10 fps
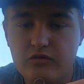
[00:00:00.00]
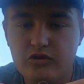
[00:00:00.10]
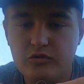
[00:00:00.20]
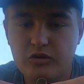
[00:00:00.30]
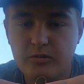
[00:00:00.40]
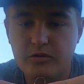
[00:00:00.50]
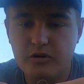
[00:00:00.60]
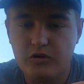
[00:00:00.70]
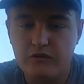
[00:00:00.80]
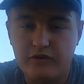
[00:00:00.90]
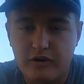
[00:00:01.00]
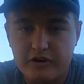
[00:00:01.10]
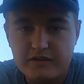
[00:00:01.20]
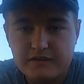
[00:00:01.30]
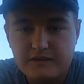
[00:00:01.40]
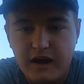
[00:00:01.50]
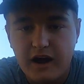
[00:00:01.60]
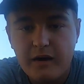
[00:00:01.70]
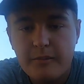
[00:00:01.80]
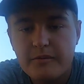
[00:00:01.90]
you want to put it on the very
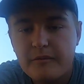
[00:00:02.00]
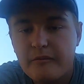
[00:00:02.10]
top,